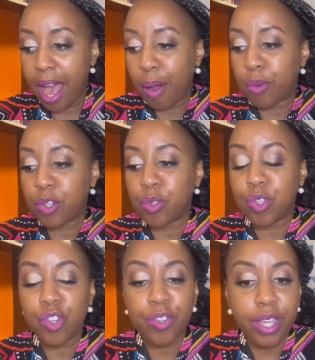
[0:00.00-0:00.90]
I want to
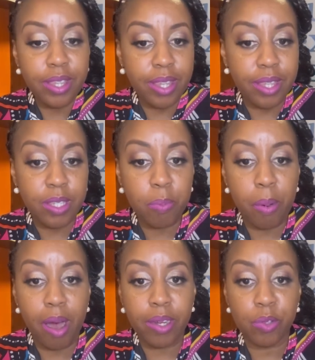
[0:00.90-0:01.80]
strengthen this
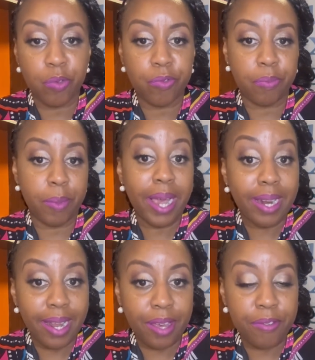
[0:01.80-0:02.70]
part of my
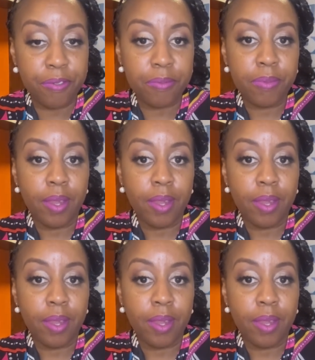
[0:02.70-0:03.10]
life.